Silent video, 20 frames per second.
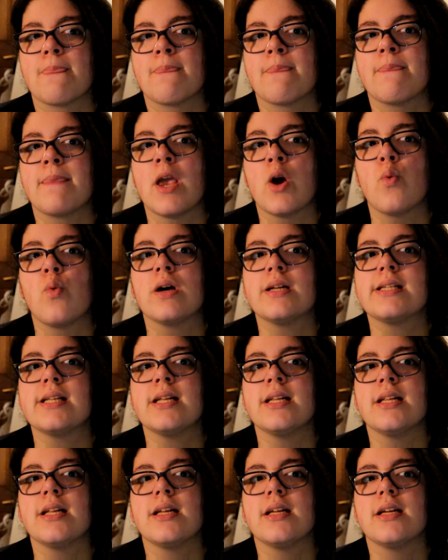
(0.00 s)
There
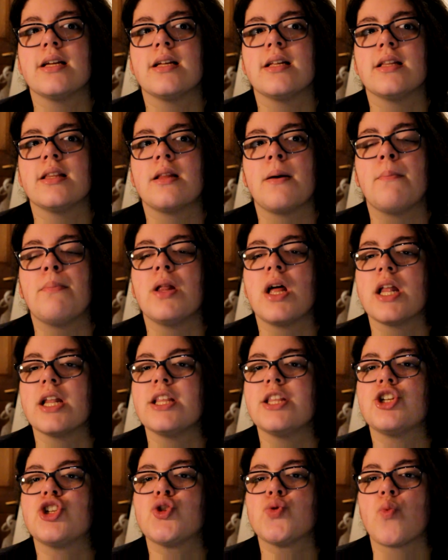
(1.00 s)
wasn't, the blood
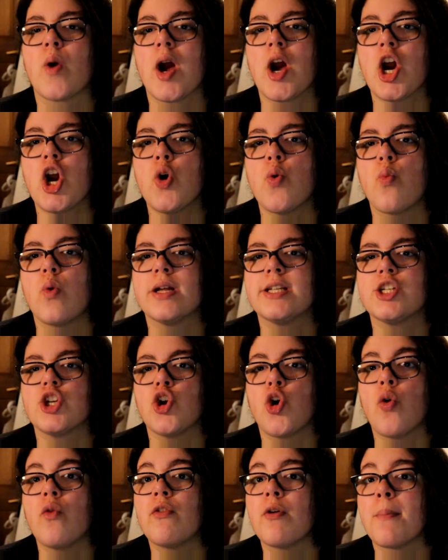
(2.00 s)
and the swearing wasn't
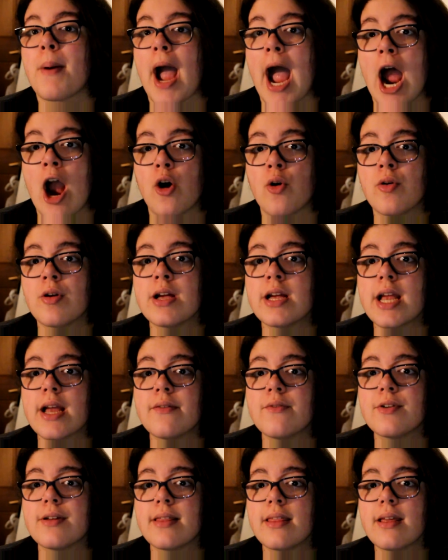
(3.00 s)
overpowering
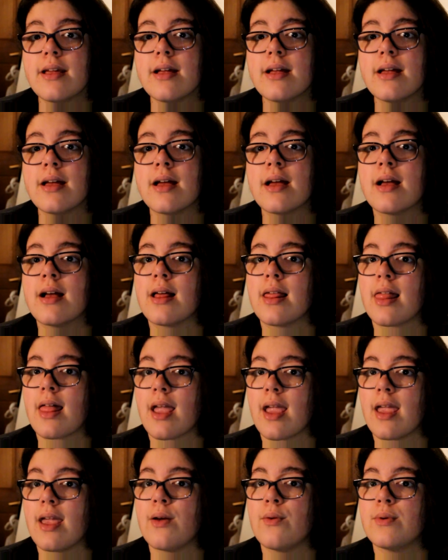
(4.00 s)
everything.
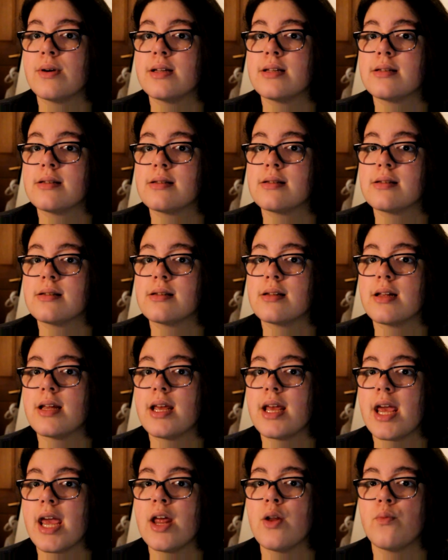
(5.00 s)
Like, it
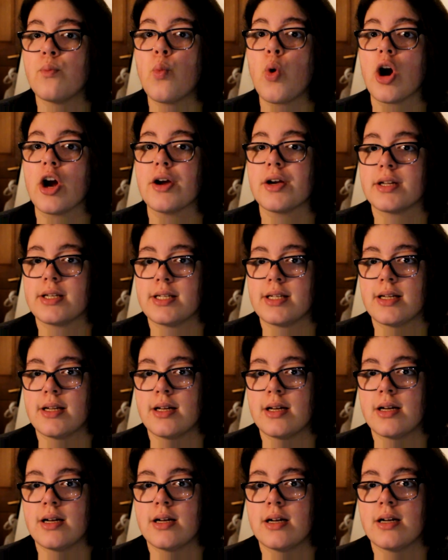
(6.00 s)
worked.
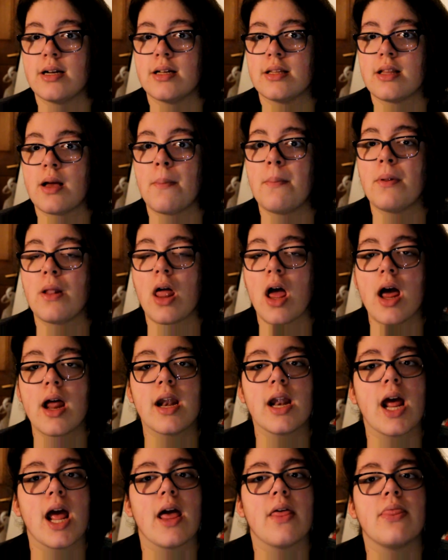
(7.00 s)
The blood
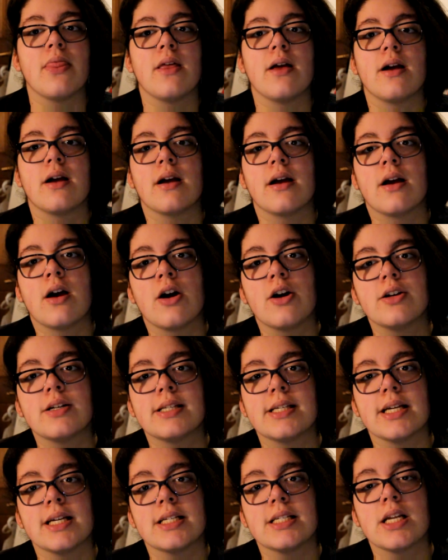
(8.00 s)
and the
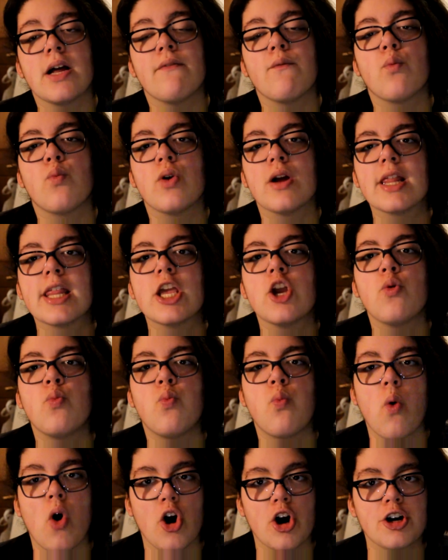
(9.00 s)
cursing and stuff really
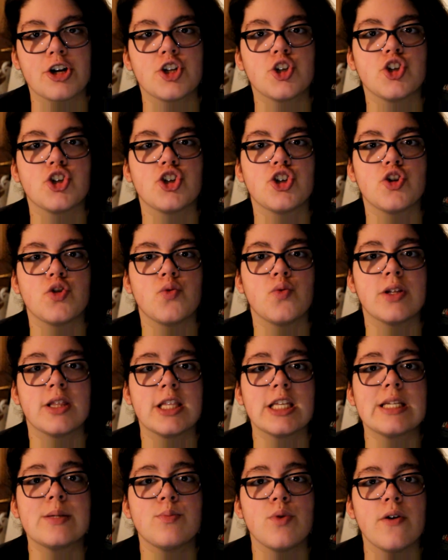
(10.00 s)
worked with
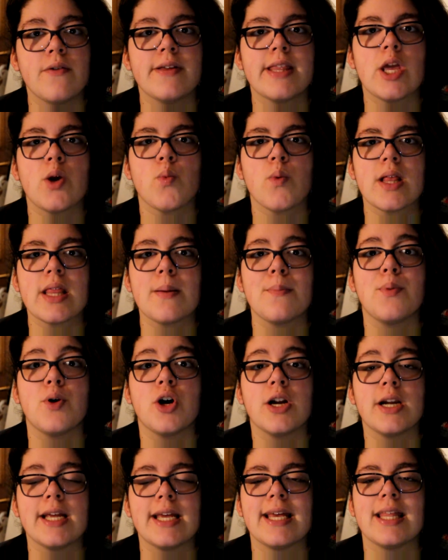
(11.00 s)
this movie. They really
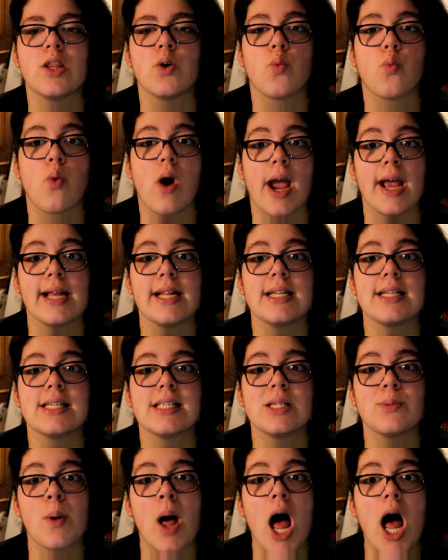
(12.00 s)
put it in the right
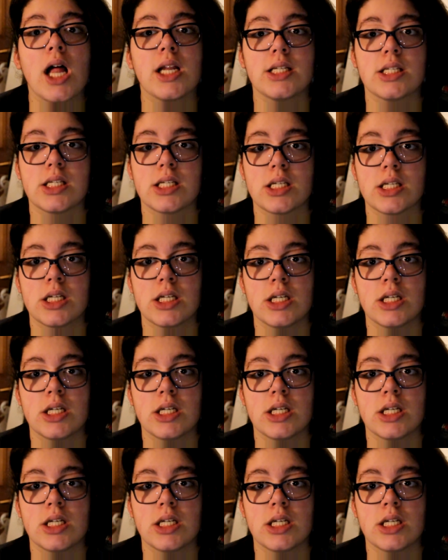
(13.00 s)
spots.